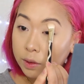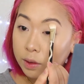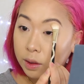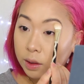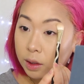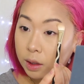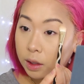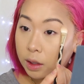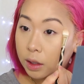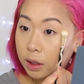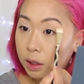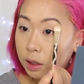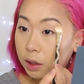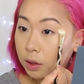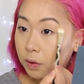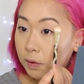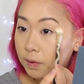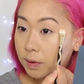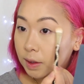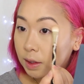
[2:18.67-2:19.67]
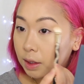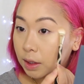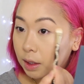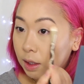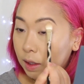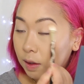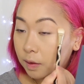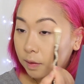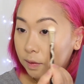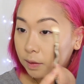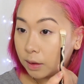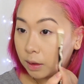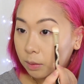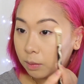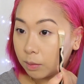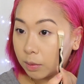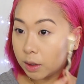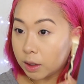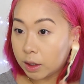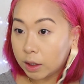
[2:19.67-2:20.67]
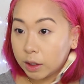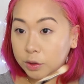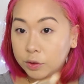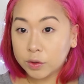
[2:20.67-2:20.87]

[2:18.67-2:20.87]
the lid and using it as like my